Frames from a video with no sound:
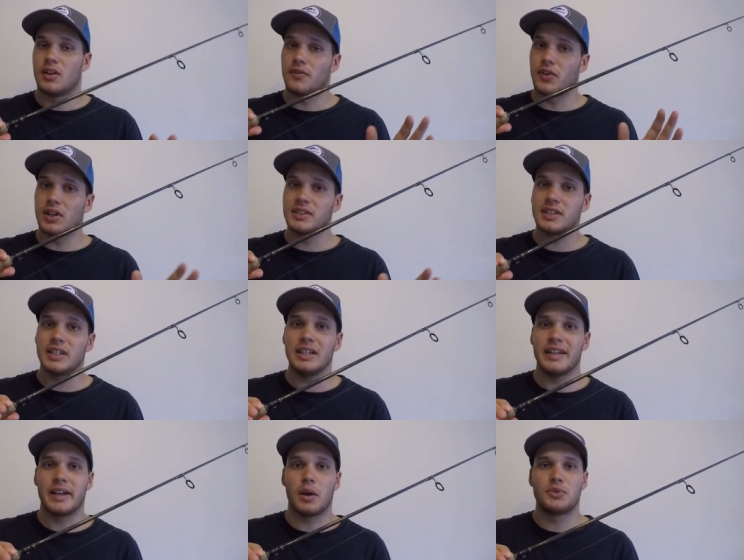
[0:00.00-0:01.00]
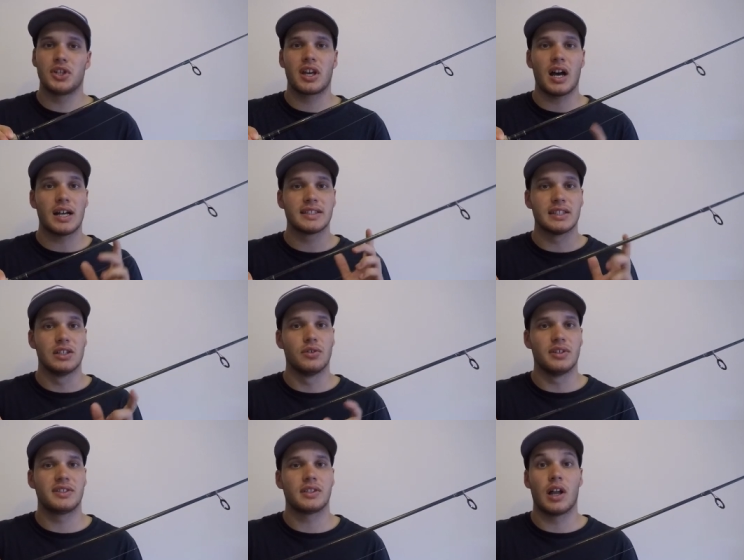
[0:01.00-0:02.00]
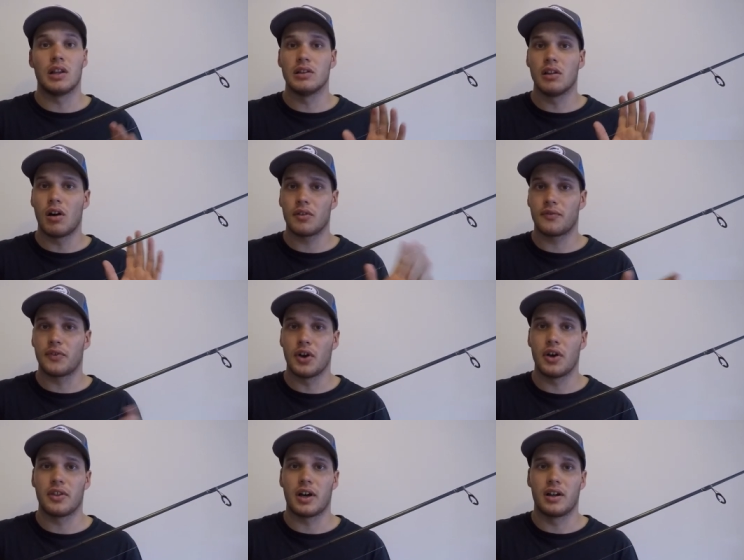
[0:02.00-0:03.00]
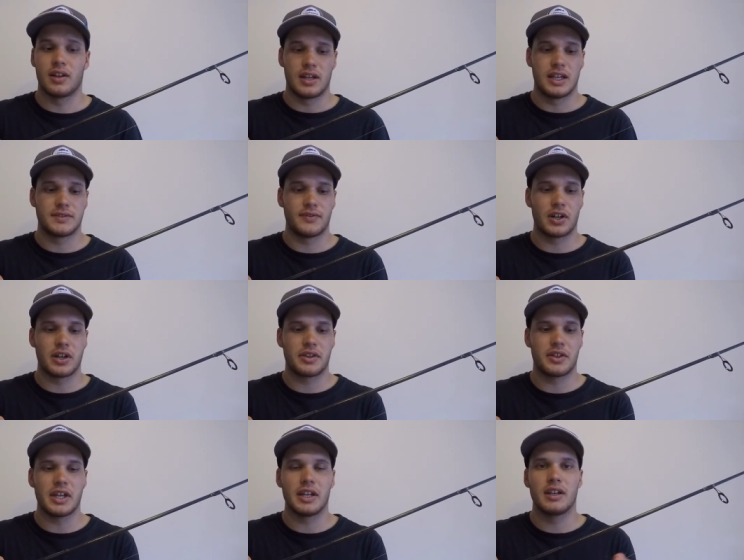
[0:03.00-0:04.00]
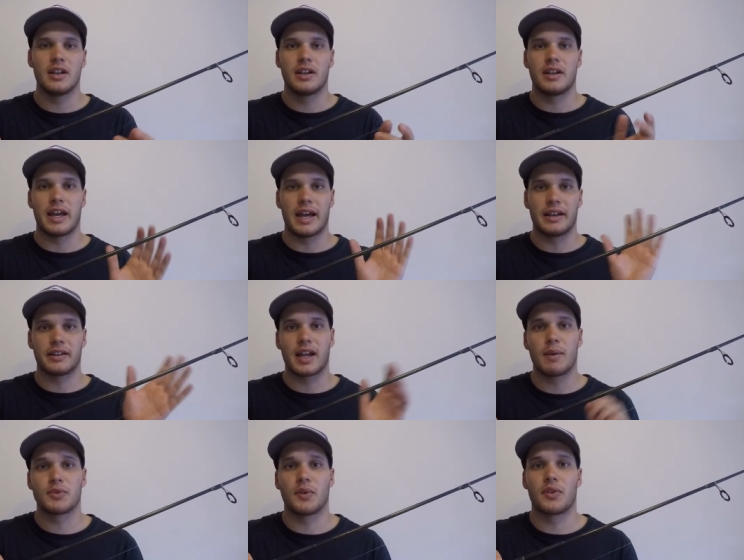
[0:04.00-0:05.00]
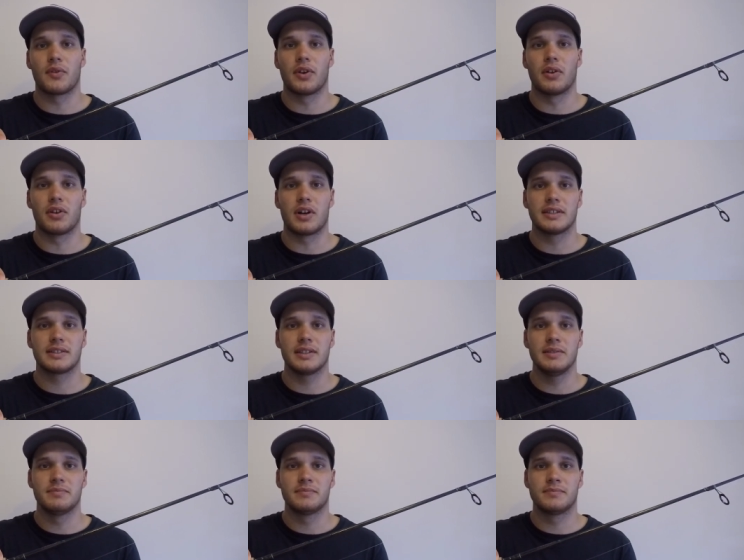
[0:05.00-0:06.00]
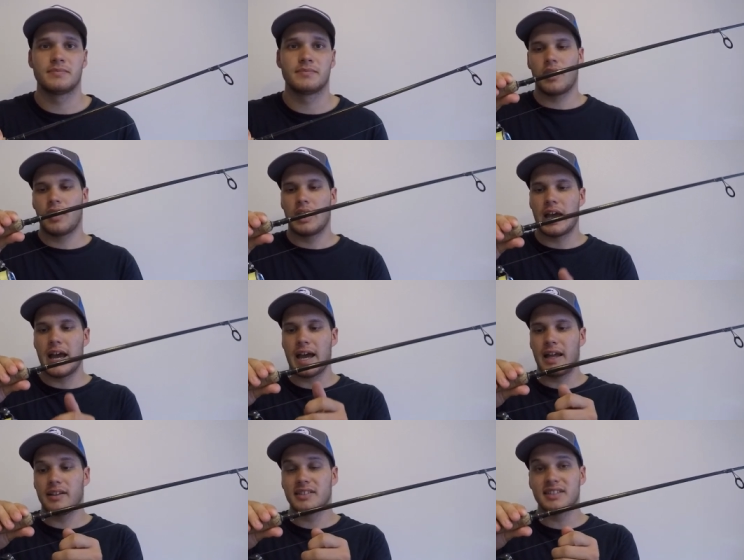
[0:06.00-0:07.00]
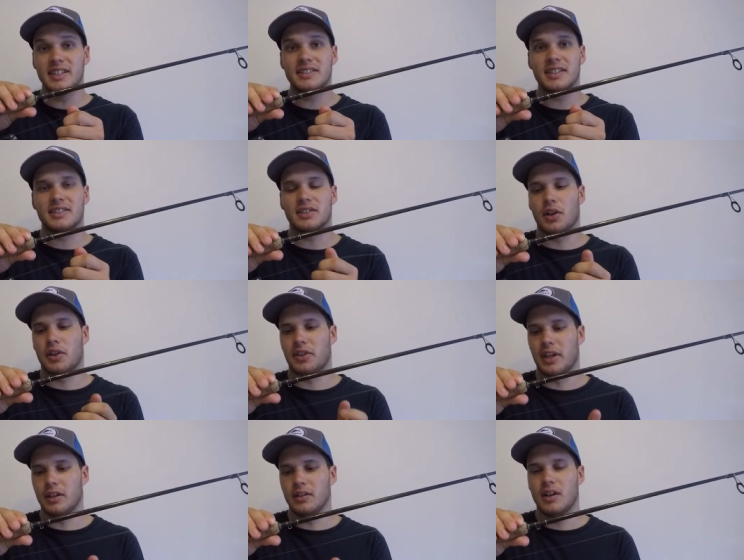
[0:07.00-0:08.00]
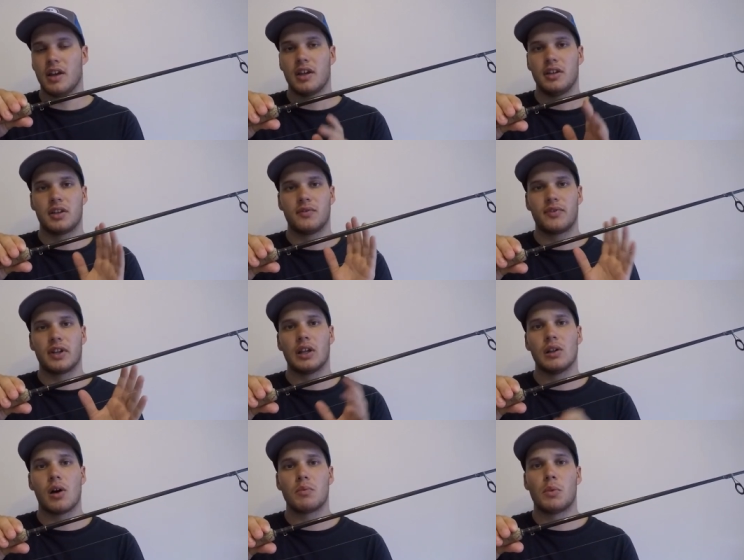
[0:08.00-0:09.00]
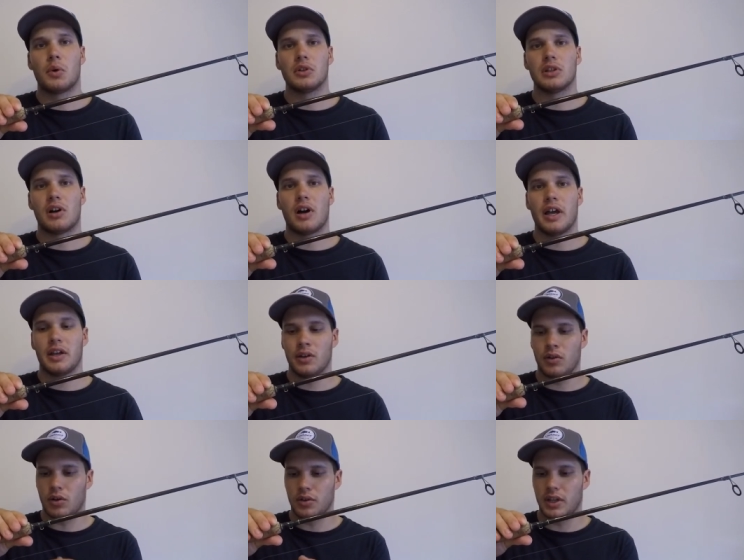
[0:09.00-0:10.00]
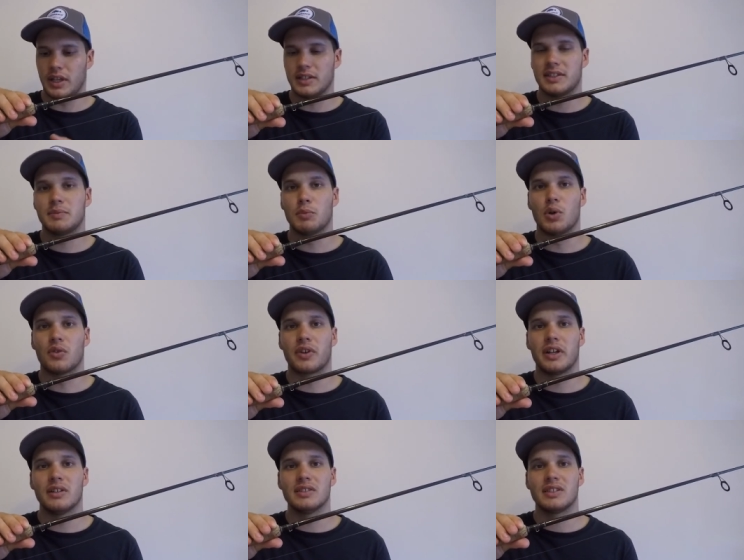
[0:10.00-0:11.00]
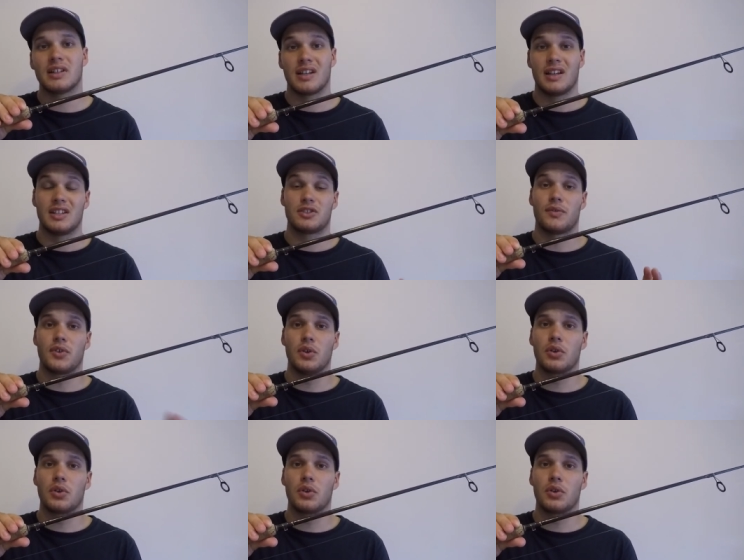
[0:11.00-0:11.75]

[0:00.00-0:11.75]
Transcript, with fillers: Firstly, it helps you cast lures a lot further. It's very thin and comes off the reel nicely. And since it's so thin, you can fit a lot more line on these small reels. So if you